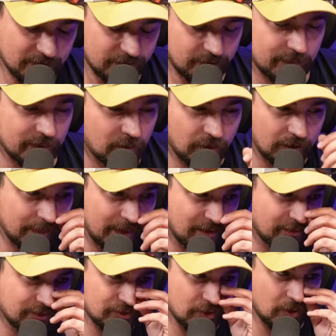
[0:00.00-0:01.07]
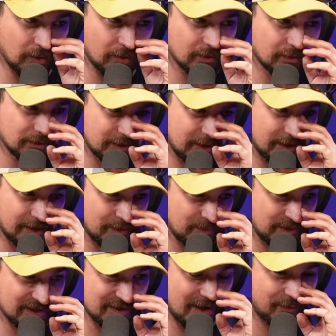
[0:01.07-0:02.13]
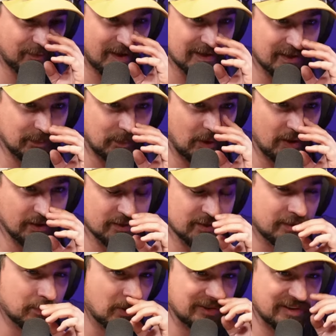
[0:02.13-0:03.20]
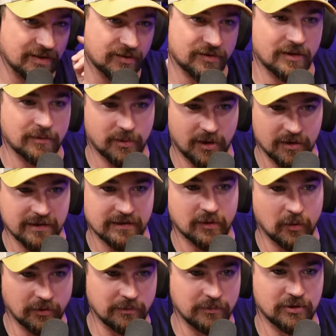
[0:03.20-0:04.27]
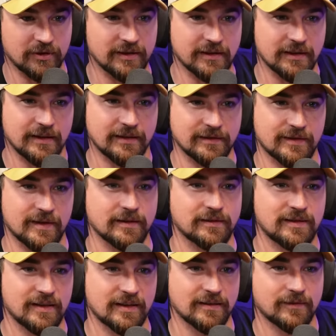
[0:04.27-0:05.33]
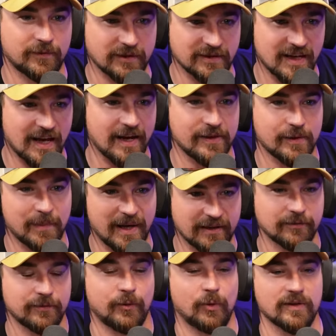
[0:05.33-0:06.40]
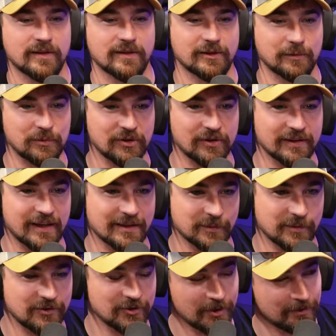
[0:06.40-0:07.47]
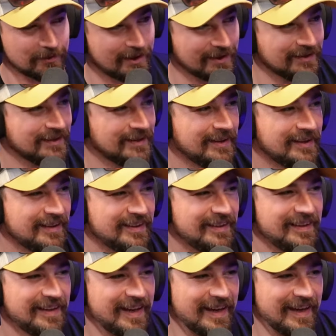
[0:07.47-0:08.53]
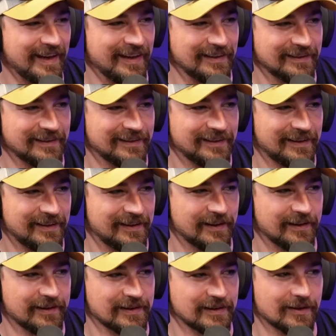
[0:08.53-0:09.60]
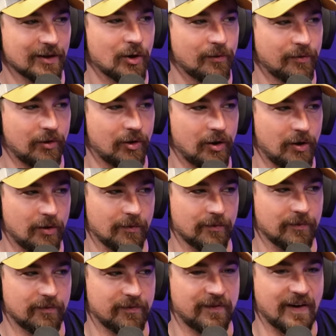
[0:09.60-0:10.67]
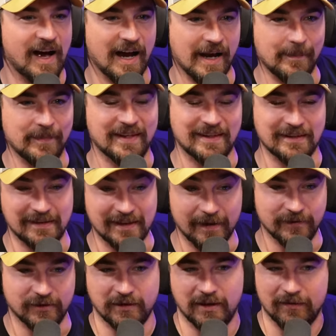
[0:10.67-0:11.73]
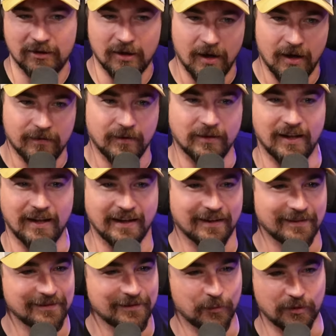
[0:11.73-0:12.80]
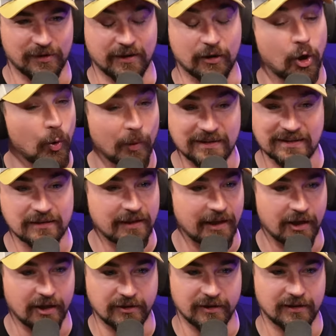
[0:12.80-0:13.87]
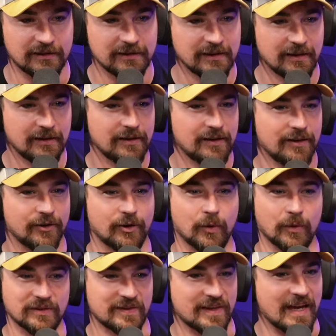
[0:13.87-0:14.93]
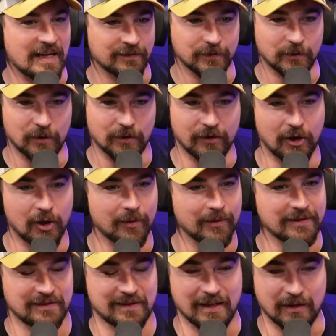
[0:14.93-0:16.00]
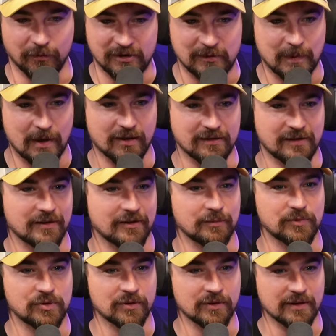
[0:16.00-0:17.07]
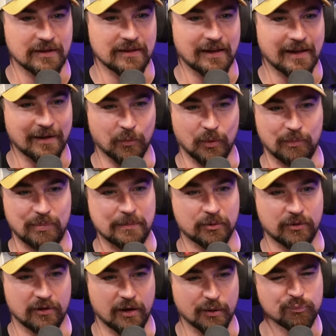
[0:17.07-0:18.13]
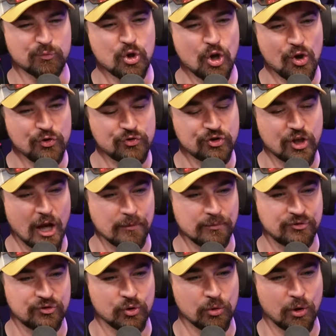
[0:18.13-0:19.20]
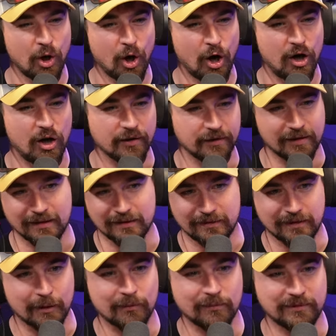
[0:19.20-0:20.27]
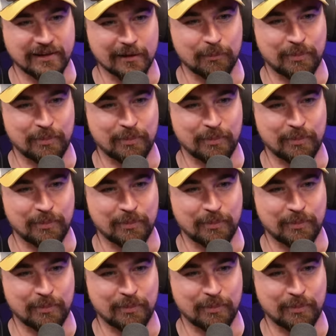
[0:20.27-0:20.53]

a little bit more about Joel um, because okay. I find this part the most interesting part of this whole community is the tit for tat, the back and forth that the mm-hmm. community mm-hmm. has with Joel, right? and uh, the overall vibe that the devs are giving off on like they're always in character mm-hmm. they're always thankful they're always like responding to the community and when people are like this game's too hard they're like get, get